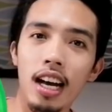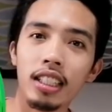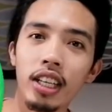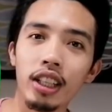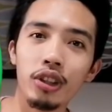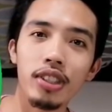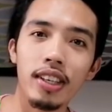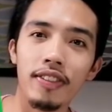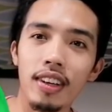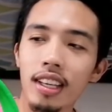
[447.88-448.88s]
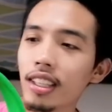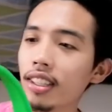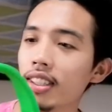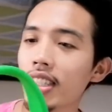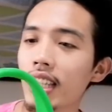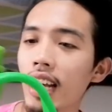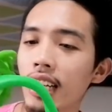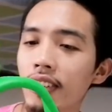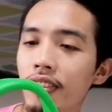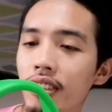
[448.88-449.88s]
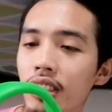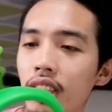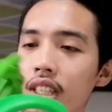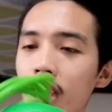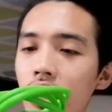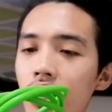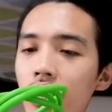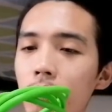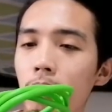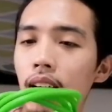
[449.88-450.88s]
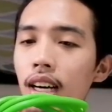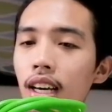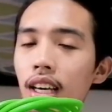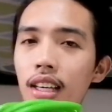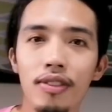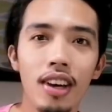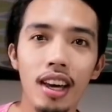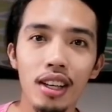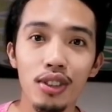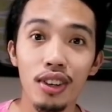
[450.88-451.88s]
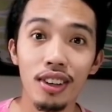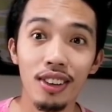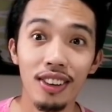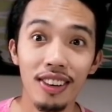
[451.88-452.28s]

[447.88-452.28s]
I'll try to use it after my vacation.